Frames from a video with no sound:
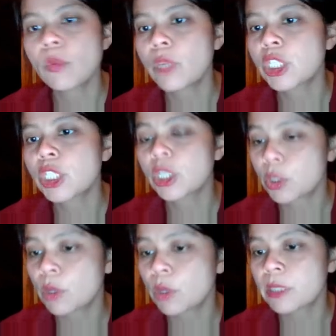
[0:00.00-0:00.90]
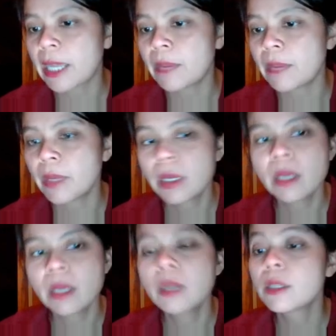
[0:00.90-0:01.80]
which control type
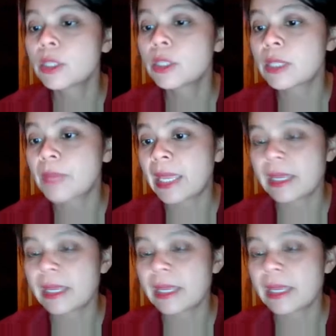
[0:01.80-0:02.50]
to display.